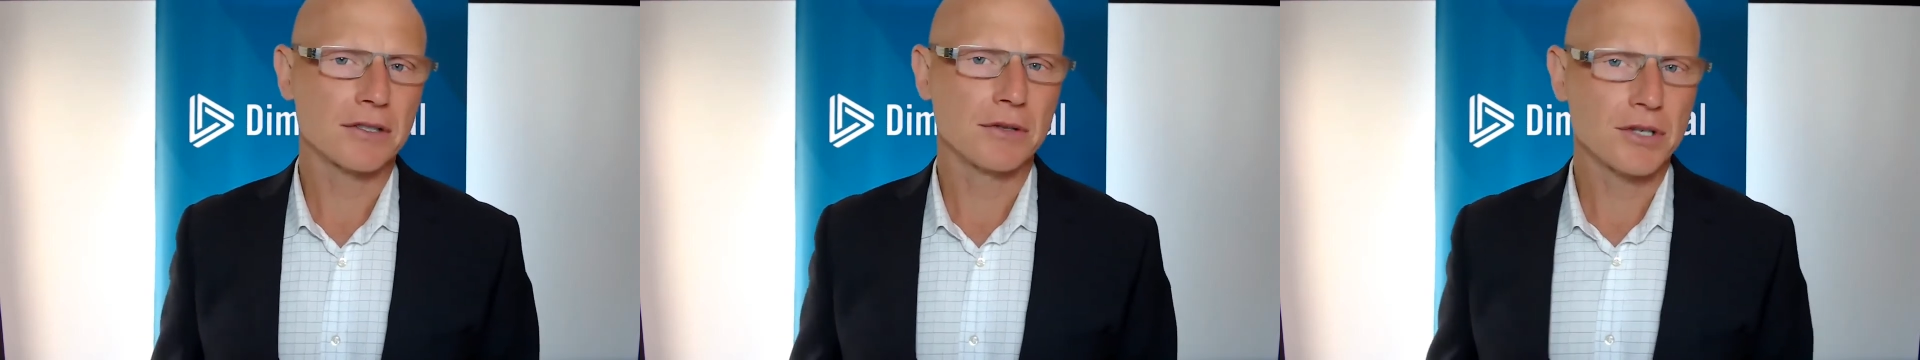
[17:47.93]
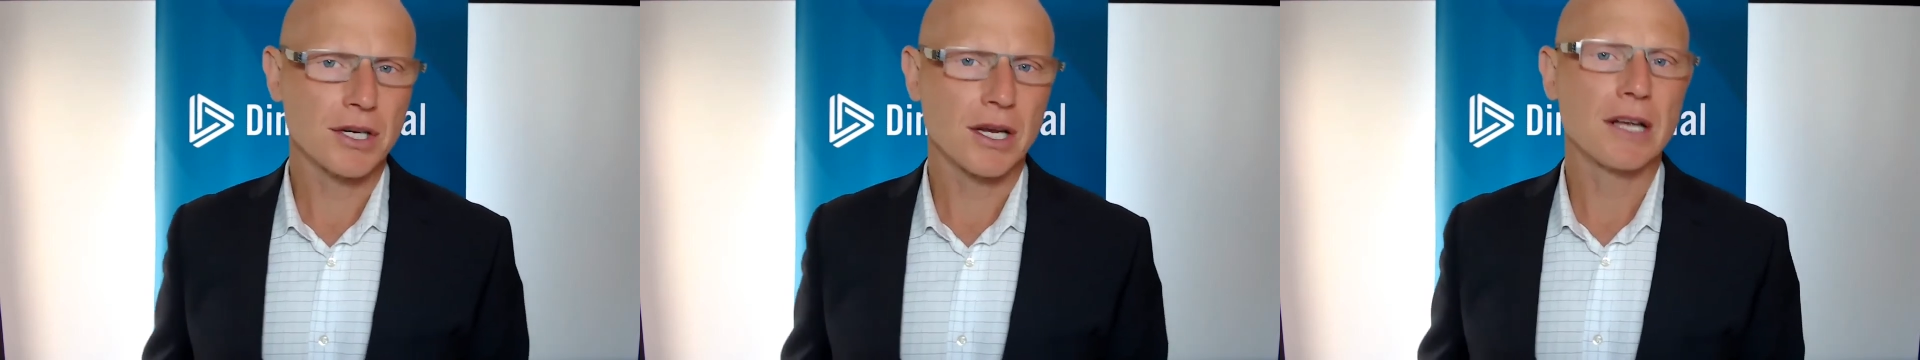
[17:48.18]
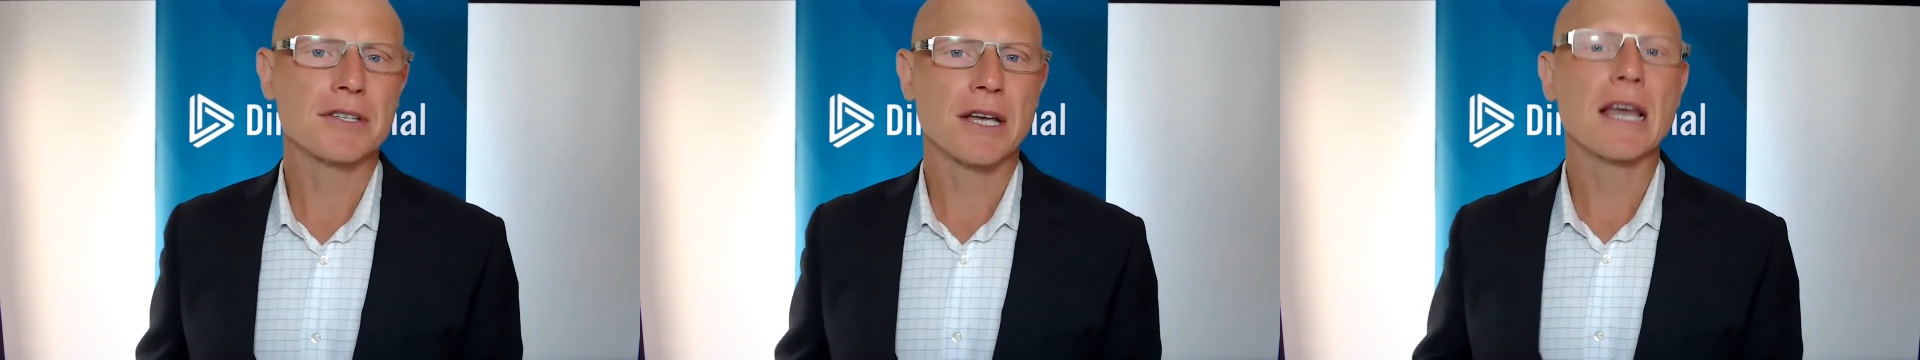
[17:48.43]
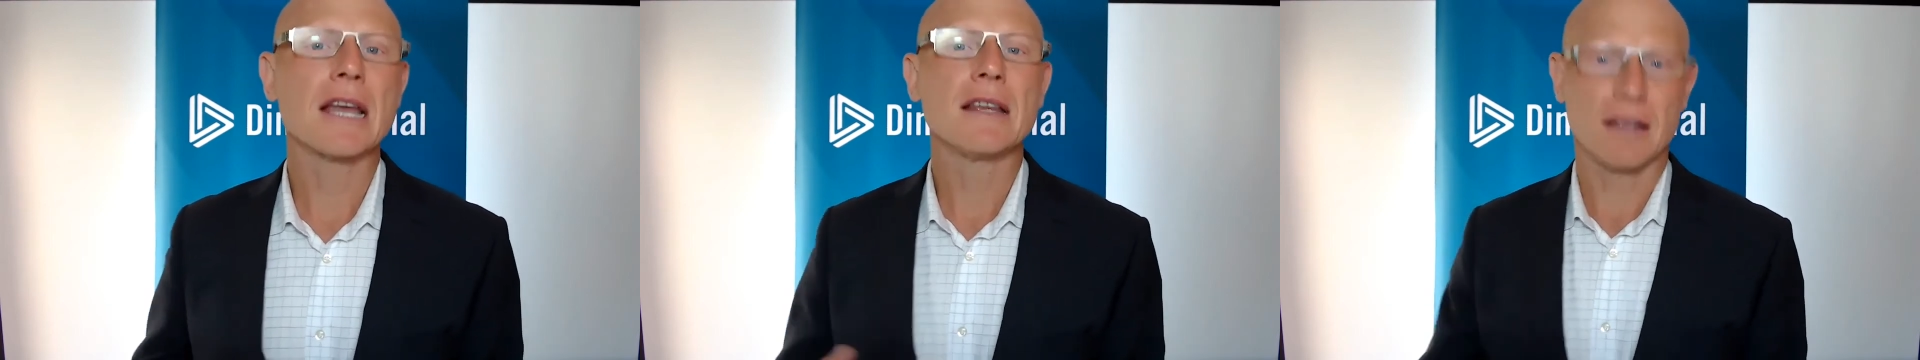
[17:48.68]
to change
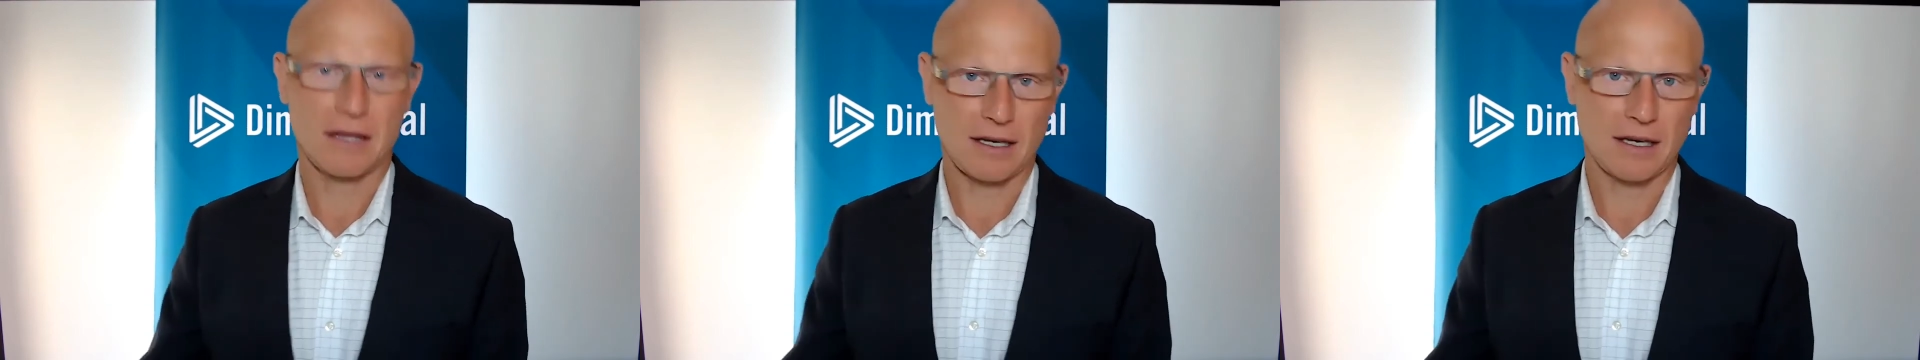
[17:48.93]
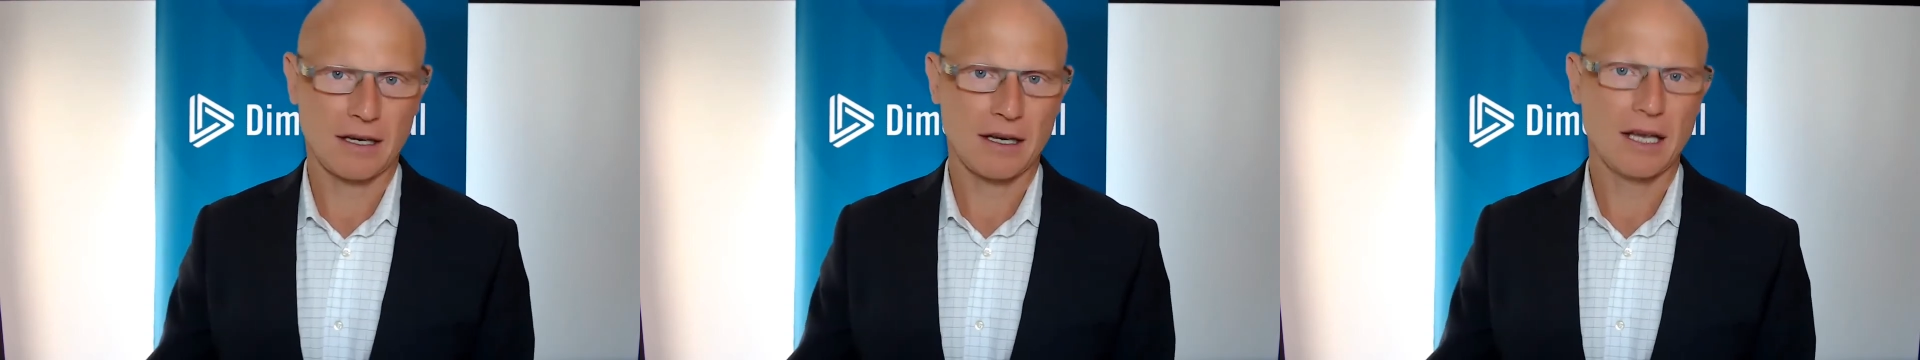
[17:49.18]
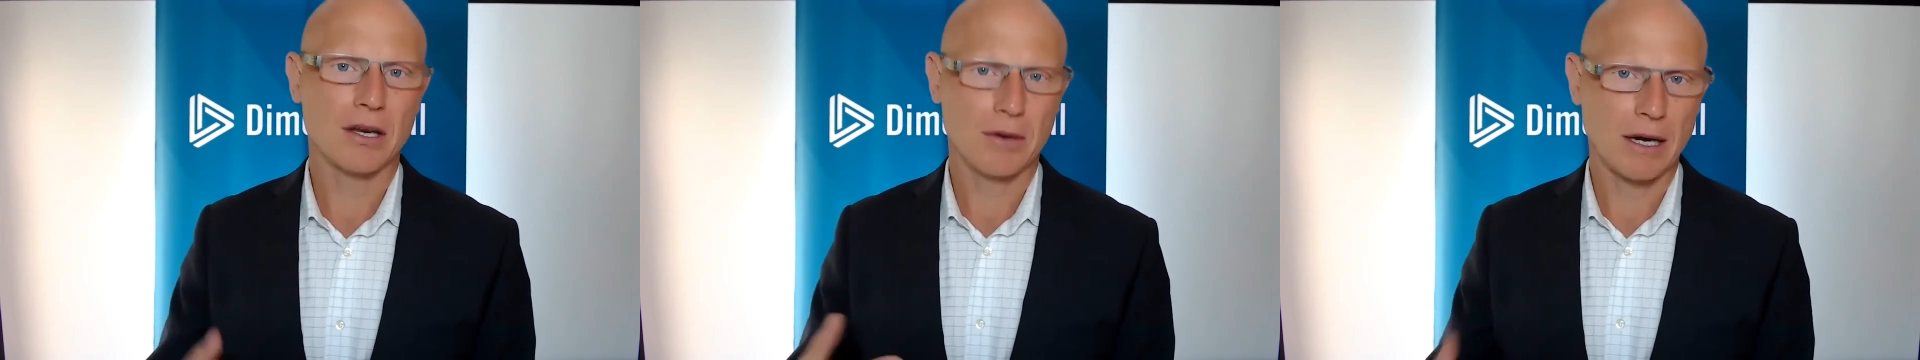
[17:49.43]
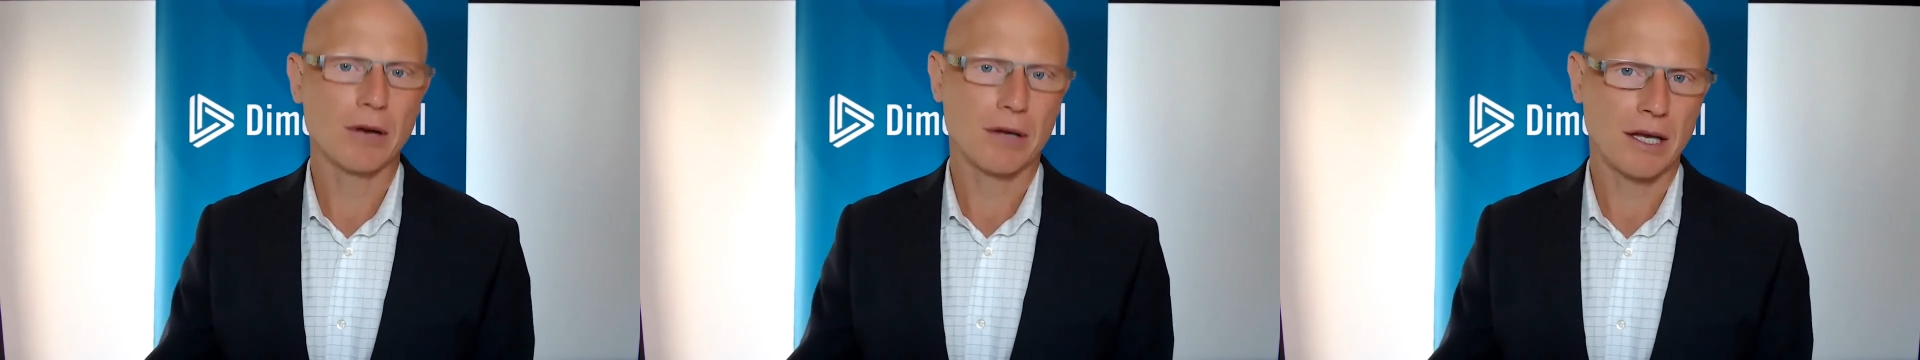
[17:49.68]
anything in your
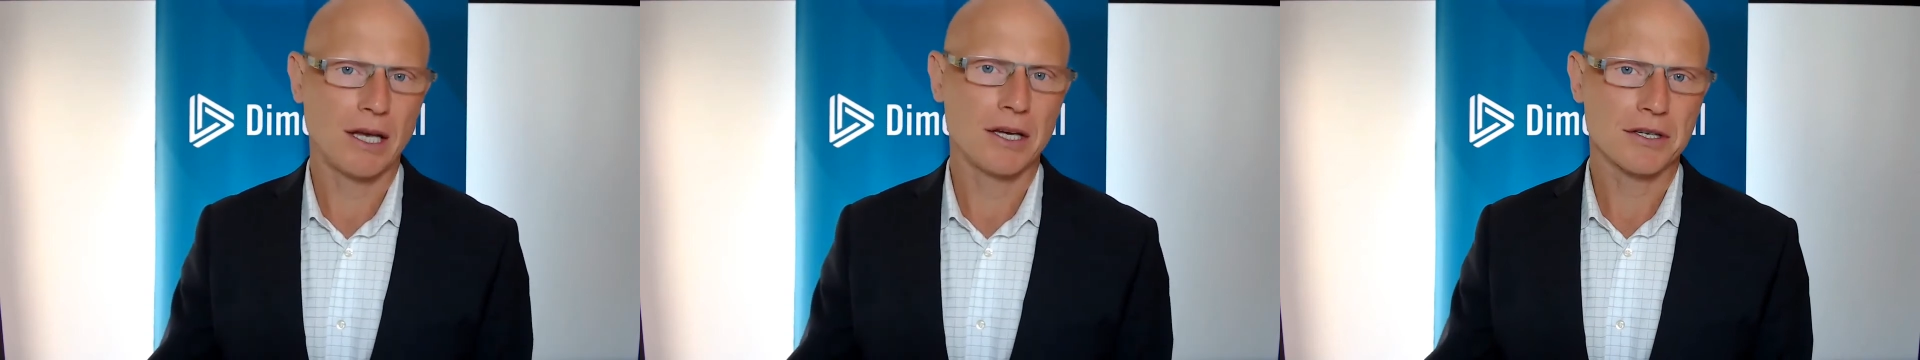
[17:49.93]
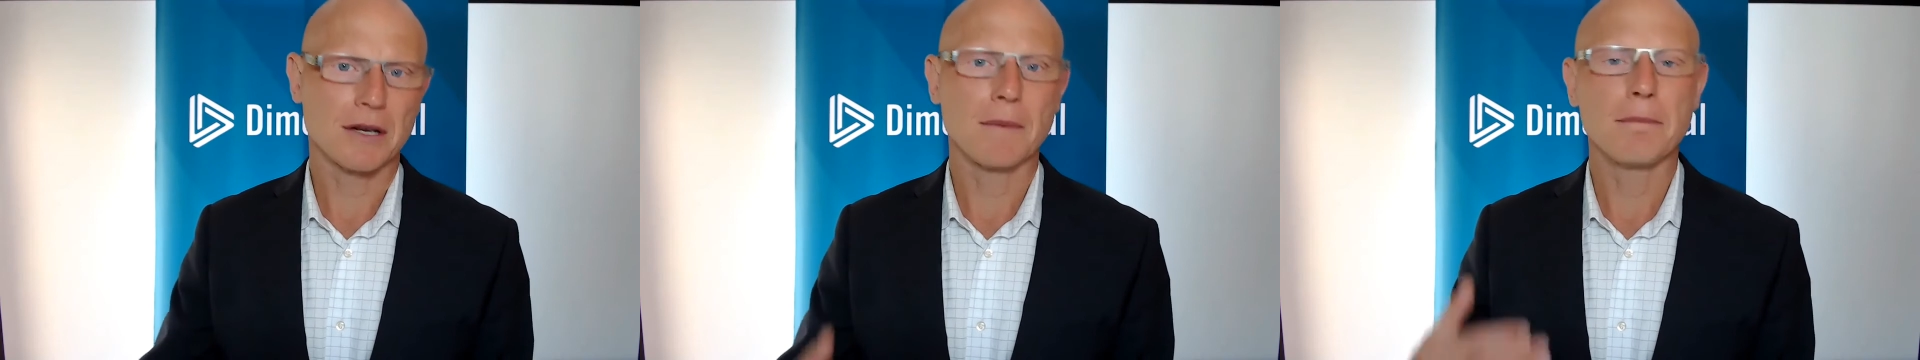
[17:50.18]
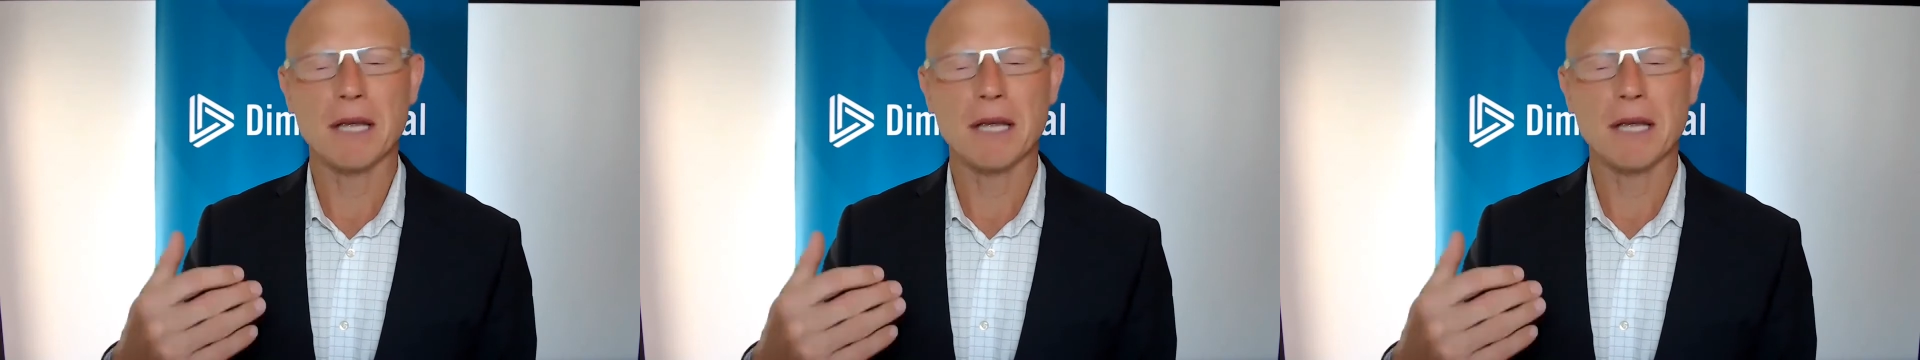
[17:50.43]
allocation